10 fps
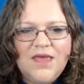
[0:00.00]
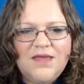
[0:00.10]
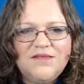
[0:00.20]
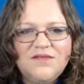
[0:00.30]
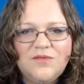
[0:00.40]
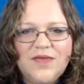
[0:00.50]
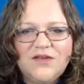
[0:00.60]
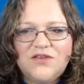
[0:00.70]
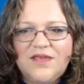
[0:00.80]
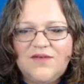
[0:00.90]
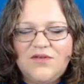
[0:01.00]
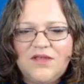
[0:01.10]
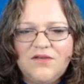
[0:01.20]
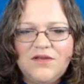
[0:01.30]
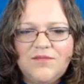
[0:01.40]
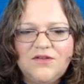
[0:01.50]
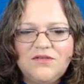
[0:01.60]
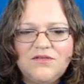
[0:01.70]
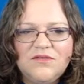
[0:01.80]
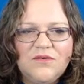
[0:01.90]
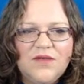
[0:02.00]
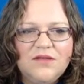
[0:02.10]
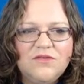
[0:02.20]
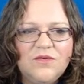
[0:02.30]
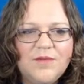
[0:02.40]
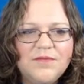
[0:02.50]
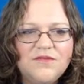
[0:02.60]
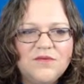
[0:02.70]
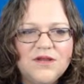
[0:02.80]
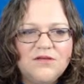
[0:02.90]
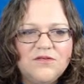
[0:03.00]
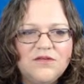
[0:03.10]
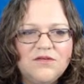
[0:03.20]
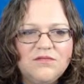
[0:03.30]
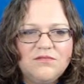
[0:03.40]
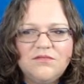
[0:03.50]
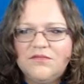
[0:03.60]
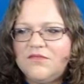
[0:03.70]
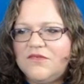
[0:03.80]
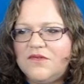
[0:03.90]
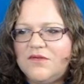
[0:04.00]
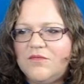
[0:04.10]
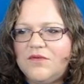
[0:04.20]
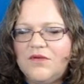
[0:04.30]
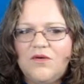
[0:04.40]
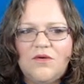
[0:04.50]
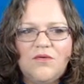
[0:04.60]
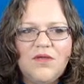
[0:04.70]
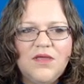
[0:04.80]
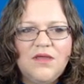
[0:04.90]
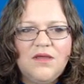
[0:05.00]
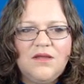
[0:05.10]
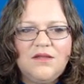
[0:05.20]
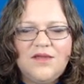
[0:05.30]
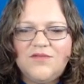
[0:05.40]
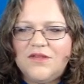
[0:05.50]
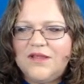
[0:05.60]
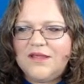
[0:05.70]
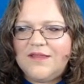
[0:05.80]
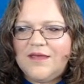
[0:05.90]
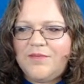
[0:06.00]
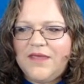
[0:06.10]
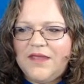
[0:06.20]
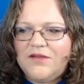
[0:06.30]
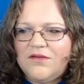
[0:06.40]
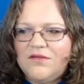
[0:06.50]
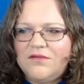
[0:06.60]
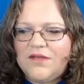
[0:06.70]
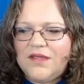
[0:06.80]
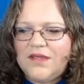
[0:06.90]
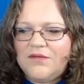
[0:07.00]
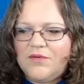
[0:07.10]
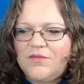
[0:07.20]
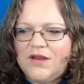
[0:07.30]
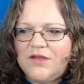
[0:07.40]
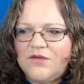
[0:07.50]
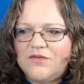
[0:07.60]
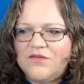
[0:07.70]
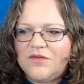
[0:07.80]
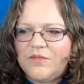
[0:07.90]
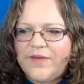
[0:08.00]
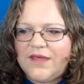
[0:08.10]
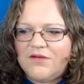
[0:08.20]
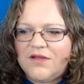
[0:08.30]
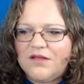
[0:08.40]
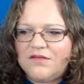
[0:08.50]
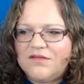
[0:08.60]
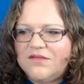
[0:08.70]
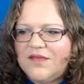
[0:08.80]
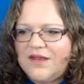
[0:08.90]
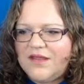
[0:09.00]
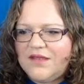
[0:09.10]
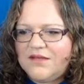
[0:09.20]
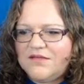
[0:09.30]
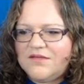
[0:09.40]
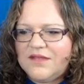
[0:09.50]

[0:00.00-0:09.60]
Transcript: And since we actually have another image, let's just go ahead and swap this one out too. So we'll go left click in that panel and we want to go to background settings